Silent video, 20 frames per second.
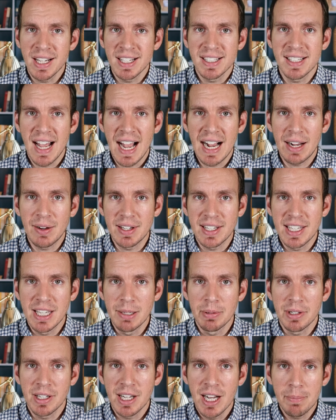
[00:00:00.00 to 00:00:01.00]
exactly
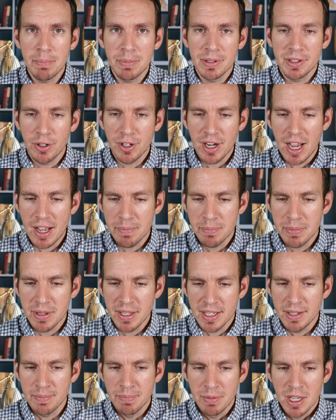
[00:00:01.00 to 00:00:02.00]
keeping up, and there have
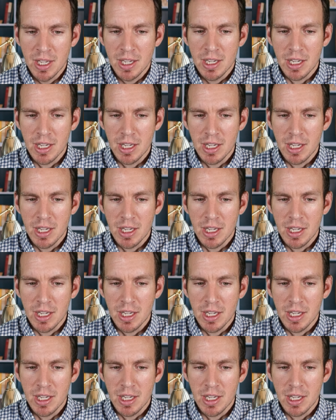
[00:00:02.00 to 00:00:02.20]
been